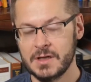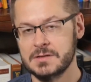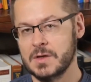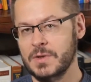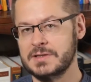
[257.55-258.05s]

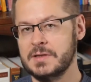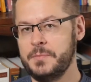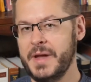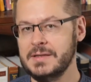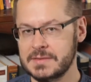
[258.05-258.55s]
So, what's the
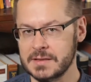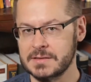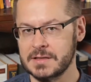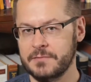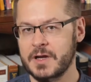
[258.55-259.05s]

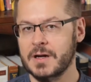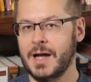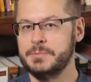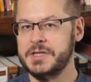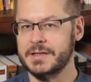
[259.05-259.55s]
basis of their
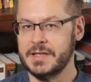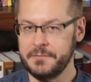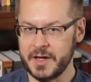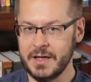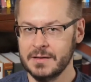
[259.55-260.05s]

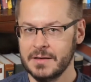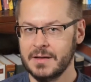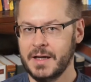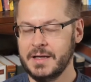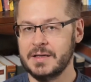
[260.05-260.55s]
objectivity
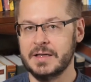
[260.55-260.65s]
and